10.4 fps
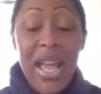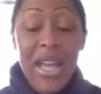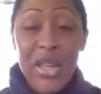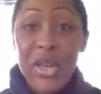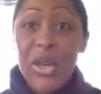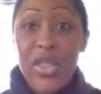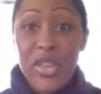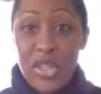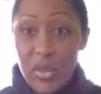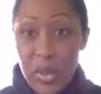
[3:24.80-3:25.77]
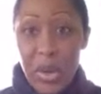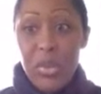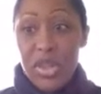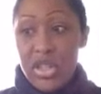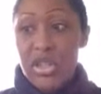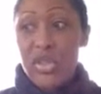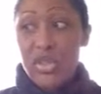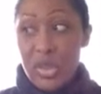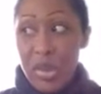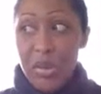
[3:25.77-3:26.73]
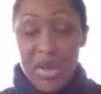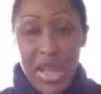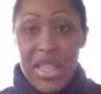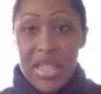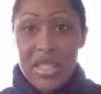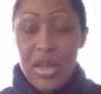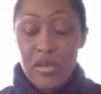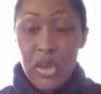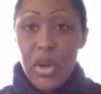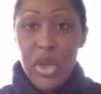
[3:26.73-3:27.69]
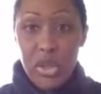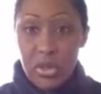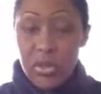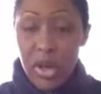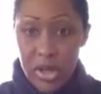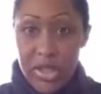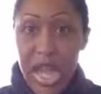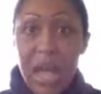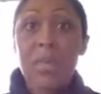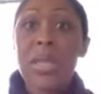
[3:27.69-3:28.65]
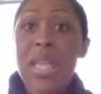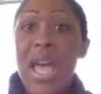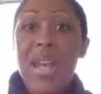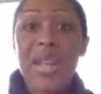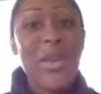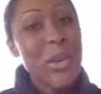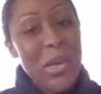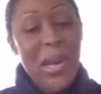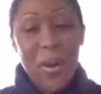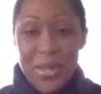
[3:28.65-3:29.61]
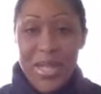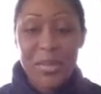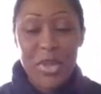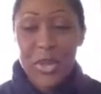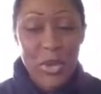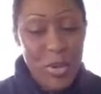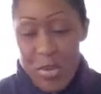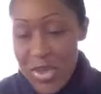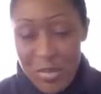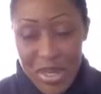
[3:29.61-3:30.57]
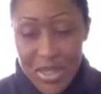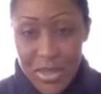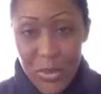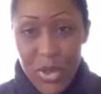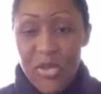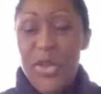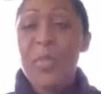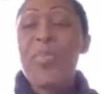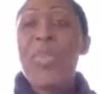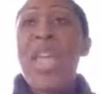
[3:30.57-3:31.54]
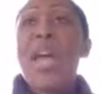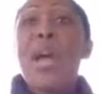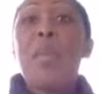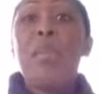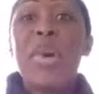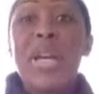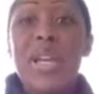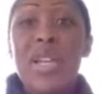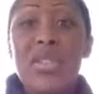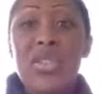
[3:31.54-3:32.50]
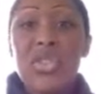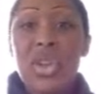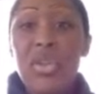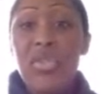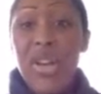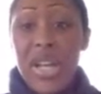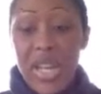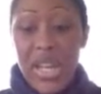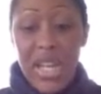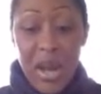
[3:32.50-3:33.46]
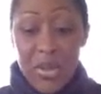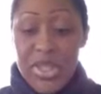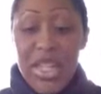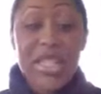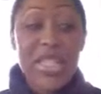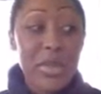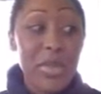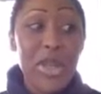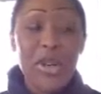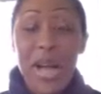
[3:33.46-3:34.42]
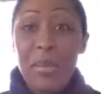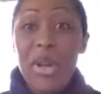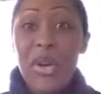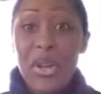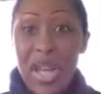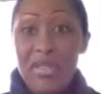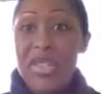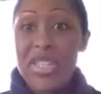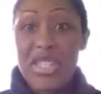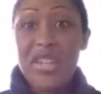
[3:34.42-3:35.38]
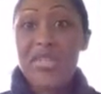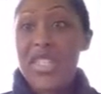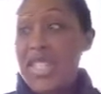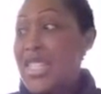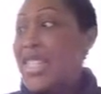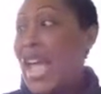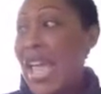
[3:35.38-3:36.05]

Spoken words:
and and this is what I'm willing to do to be able to get that stuff. Are you down with that? And he always comes into agreement with it because he's wonderful. But it's so funny. I was telling him, I'm going after this stuff. This is